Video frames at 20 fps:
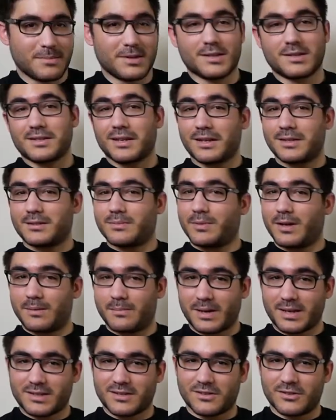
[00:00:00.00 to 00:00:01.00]
He sends me a
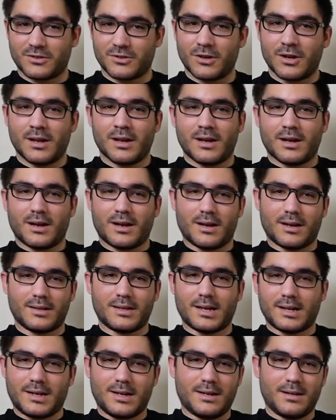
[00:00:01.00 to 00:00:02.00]
message
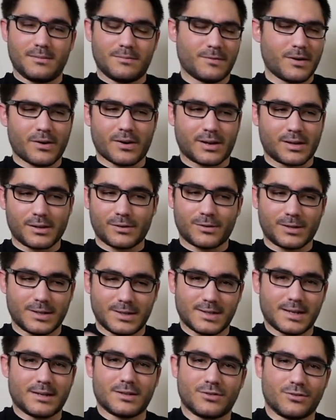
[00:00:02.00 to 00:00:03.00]
that he very clearly
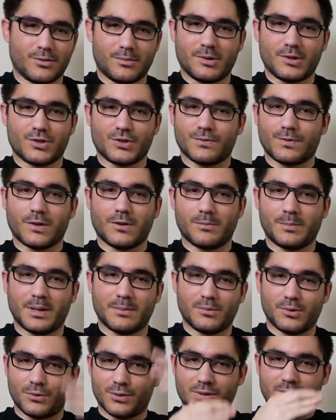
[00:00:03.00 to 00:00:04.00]
sent to a bunch of other people. It was